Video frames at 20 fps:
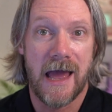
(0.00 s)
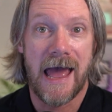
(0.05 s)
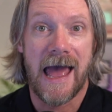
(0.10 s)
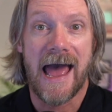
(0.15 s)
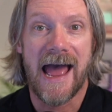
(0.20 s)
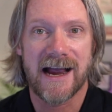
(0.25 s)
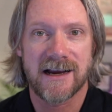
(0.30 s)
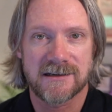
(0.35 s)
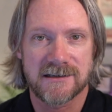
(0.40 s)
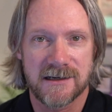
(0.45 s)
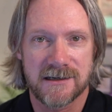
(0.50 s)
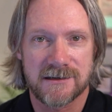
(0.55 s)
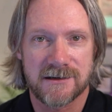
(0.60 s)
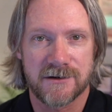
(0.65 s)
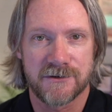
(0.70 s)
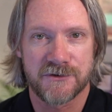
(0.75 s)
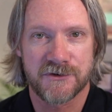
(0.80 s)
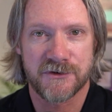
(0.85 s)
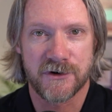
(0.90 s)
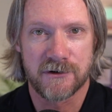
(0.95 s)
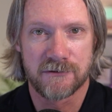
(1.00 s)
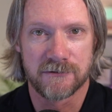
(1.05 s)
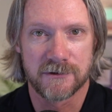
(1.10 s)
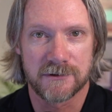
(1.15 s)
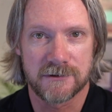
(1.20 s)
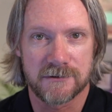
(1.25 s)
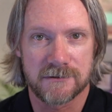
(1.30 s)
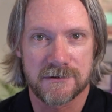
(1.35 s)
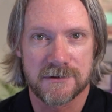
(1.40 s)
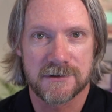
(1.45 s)
access control
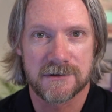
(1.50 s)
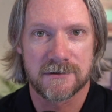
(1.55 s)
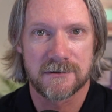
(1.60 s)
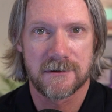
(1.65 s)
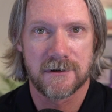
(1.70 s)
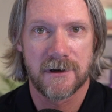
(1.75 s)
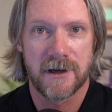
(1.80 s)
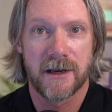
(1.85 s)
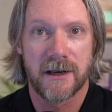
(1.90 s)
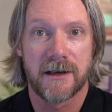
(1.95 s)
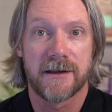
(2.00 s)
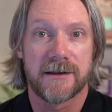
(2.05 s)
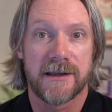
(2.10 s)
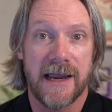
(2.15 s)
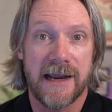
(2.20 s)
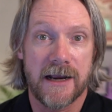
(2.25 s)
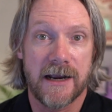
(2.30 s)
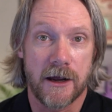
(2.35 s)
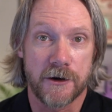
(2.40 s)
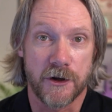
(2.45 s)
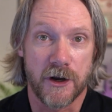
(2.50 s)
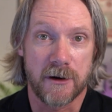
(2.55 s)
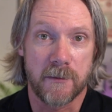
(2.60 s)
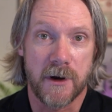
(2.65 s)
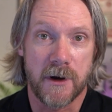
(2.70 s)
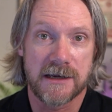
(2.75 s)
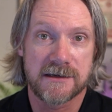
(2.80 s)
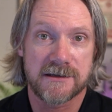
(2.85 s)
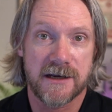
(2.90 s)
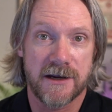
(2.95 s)
rules, data
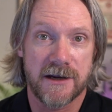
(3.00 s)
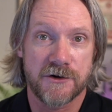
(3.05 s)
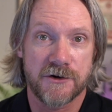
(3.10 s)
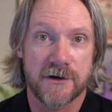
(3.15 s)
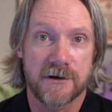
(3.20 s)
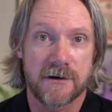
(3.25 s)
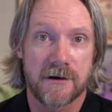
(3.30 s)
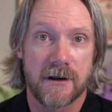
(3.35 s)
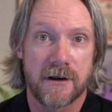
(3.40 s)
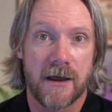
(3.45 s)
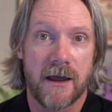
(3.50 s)
anonymization,